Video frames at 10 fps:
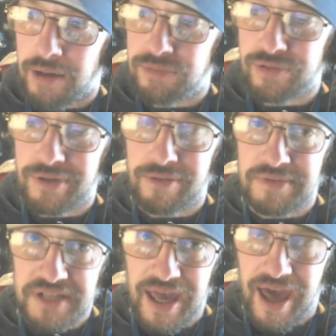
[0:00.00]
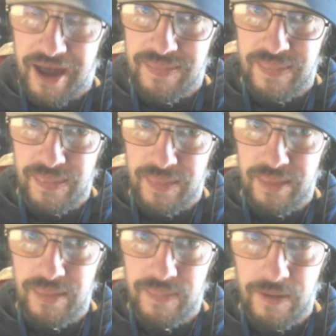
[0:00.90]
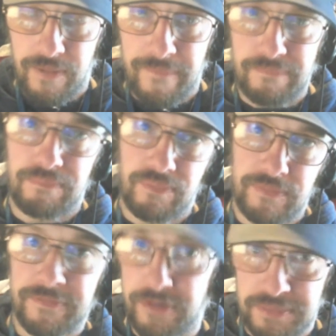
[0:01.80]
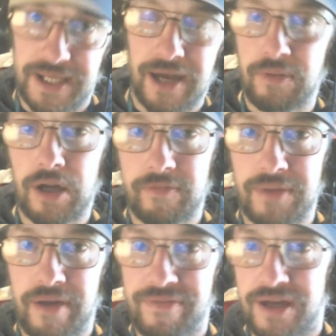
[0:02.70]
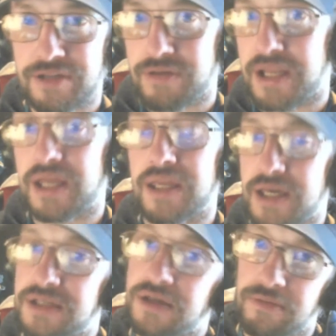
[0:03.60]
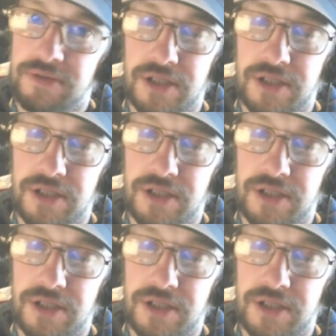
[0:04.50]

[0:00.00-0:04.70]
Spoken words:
Do I wish I had them from day one of my flight training? Yes, I wish I